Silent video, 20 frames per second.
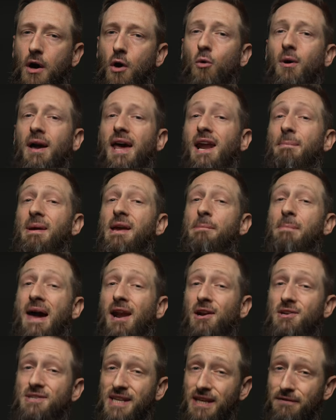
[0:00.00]
Oh, and to make
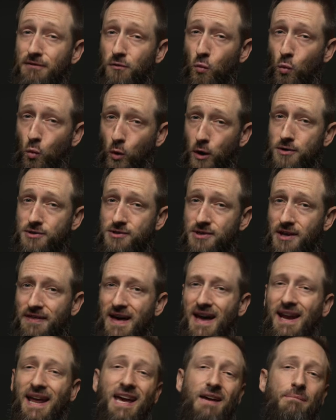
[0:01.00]
matters even worse,
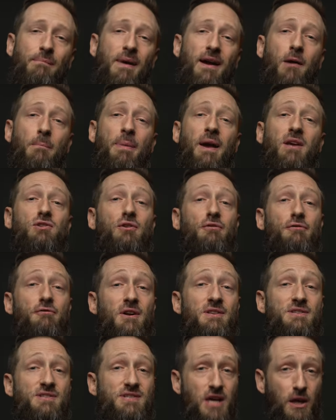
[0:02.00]
that 8 megapixel
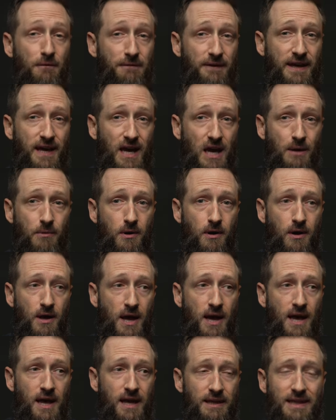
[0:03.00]
front selfie camera,
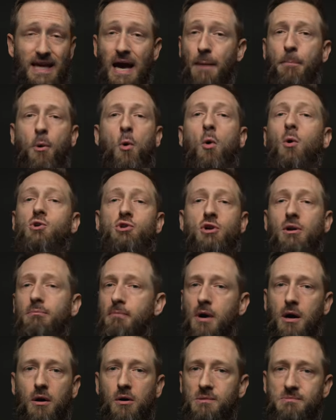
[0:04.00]
yeah, portrait
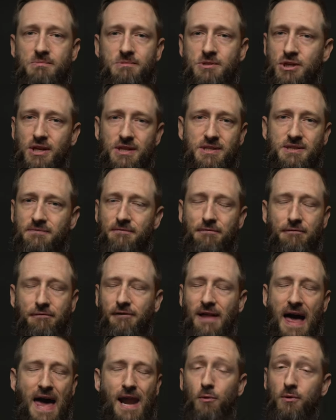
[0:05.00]
mode just
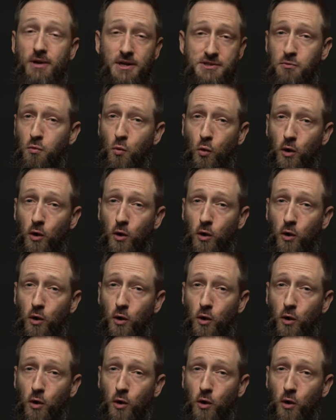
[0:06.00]
flat out doesn't